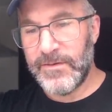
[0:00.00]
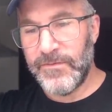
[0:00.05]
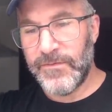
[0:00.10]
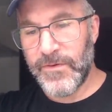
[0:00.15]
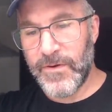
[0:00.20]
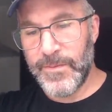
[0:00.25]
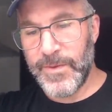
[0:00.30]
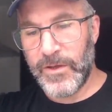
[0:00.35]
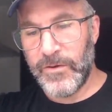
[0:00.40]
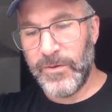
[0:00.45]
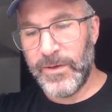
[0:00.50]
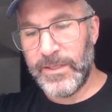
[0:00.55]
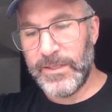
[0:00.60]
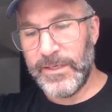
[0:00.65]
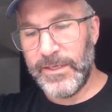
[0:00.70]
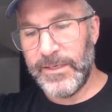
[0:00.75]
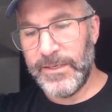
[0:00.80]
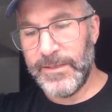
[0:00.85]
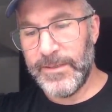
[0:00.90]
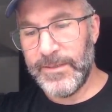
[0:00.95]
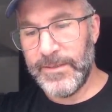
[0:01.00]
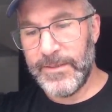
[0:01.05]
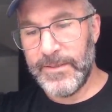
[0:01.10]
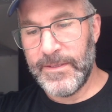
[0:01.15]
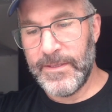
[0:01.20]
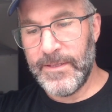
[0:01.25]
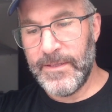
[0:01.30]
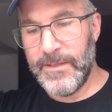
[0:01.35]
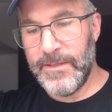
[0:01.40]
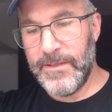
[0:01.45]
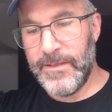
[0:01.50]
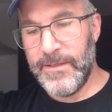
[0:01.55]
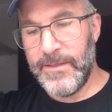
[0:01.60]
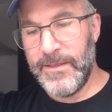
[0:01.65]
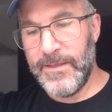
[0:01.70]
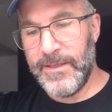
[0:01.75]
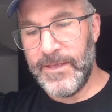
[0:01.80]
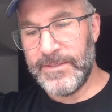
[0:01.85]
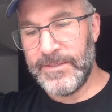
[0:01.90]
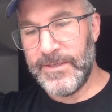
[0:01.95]
confirm it quickly.
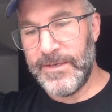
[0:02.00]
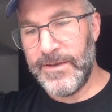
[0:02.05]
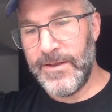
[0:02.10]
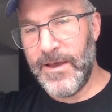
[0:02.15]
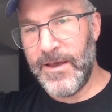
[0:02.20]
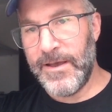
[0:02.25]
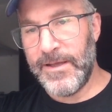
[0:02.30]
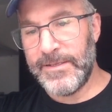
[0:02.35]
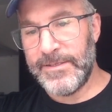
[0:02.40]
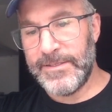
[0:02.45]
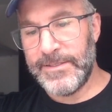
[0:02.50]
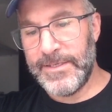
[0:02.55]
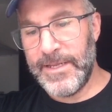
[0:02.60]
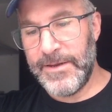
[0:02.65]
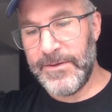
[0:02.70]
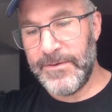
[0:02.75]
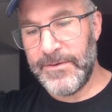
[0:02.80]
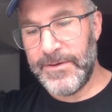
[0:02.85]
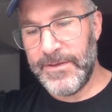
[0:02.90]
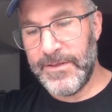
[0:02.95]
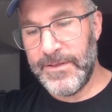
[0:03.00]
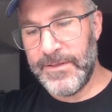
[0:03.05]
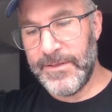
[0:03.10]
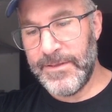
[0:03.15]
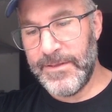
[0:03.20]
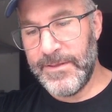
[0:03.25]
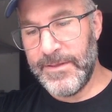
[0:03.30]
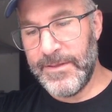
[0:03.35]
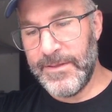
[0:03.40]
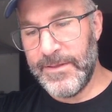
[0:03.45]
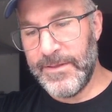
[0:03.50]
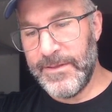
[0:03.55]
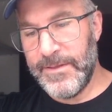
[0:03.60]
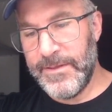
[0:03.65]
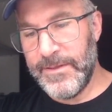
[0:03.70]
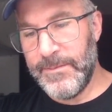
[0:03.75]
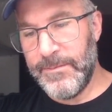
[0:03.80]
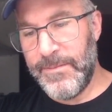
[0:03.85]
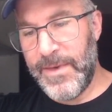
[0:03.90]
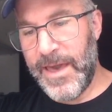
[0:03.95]
Has the non-standard
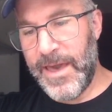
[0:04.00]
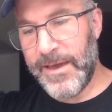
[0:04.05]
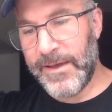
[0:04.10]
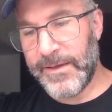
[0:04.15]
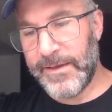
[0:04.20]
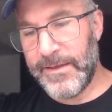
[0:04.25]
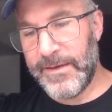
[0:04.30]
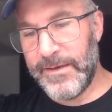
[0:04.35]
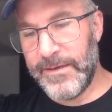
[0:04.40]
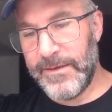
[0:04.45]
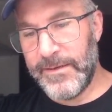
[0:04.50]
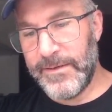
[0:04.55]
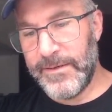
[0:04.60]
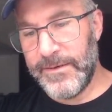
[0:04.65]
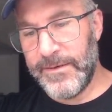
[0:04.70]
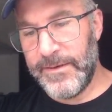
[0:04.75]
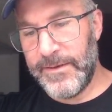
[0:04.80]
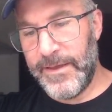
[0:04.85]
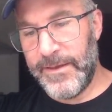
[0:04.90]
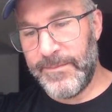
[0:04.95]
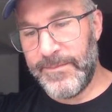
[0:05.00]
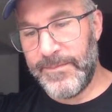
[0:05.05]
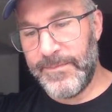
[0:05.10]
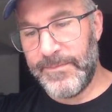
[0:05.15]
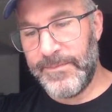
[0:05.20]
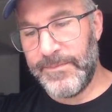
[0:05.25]
back on it. Yeah.